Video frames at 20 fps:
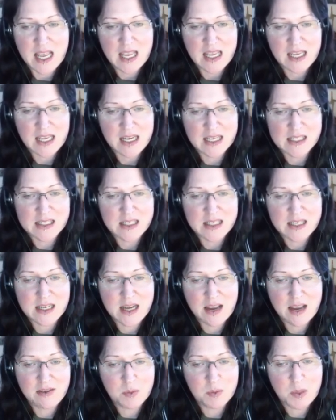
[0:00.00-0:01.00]
It has
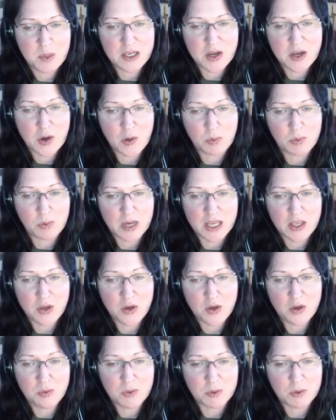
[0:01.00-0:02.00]
never been known by
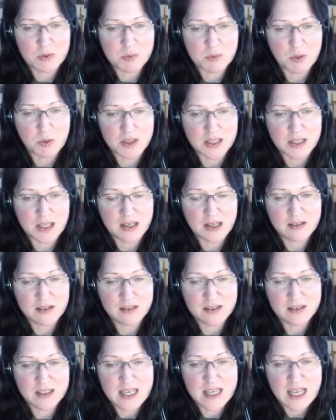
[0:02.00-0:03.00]
whom it was put there.
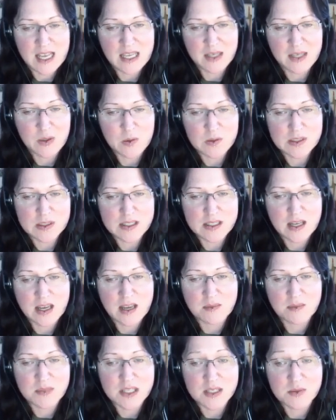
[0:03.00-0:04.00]
In olden
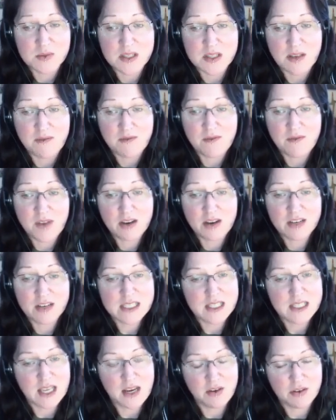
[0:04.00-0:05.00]
times, this was a very
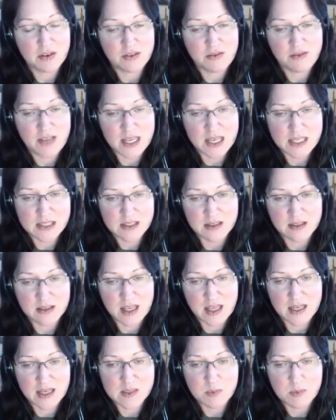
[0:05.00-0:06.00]
sacred vessel,
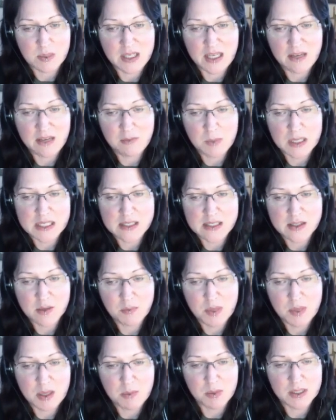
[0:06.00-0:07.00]
and it's believed by
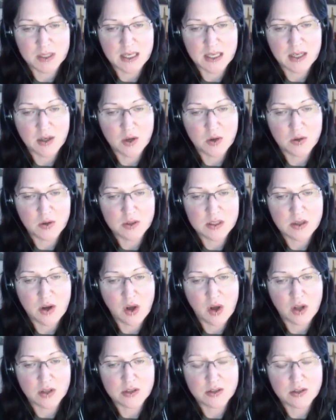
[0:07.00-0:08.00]
some people that a golden
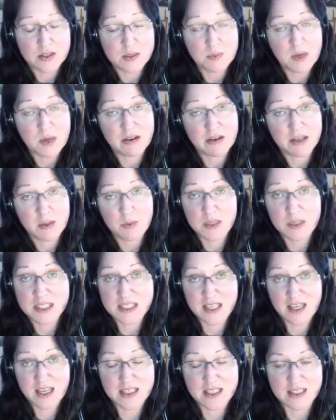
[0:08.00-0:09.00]
altar is buried
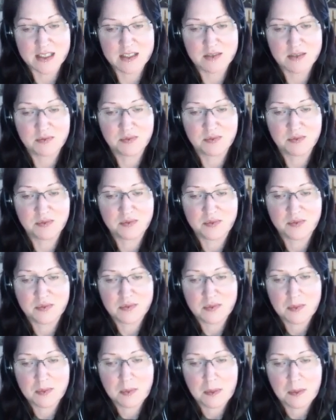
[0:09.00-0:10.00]
beside it.
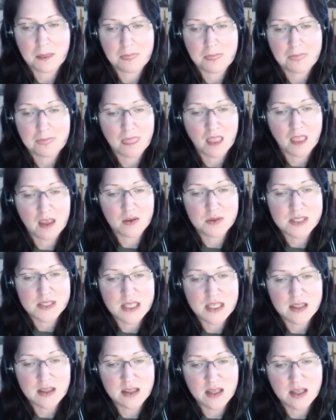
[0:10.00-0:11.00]
It was
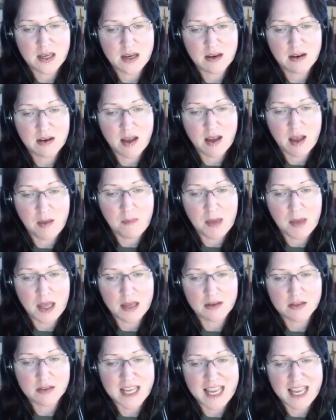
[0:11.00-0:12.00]
hidden there
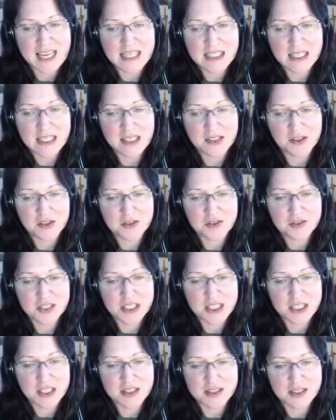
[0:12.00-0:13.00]
about
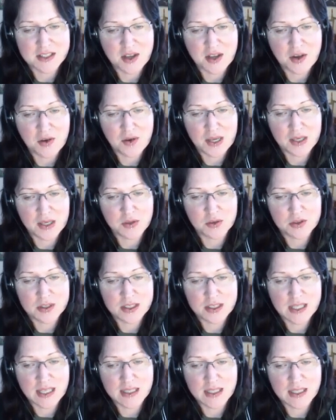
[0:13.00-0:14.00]
1800 years ago in
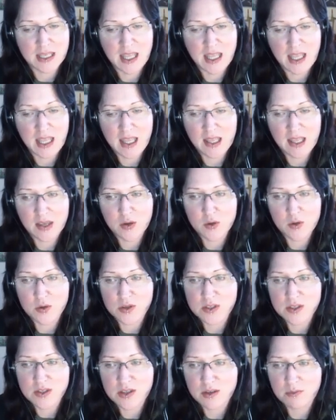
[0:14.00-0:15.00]
order that the king or
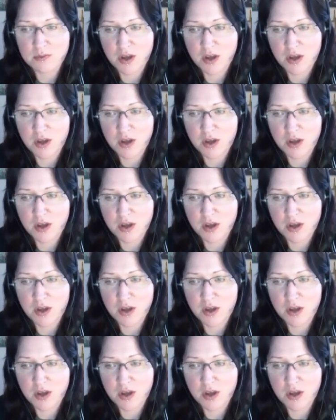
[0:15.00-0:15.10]
some